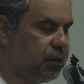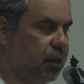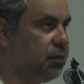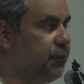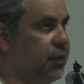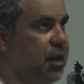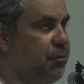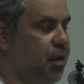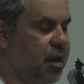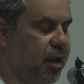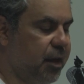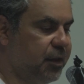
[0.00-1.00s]
I forget
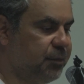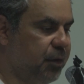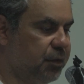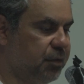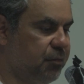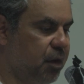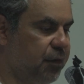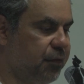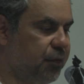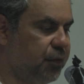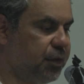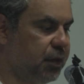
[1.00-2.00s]
my age, but I was in my
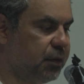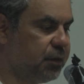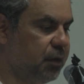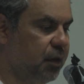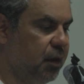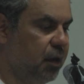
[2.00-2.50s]
30s,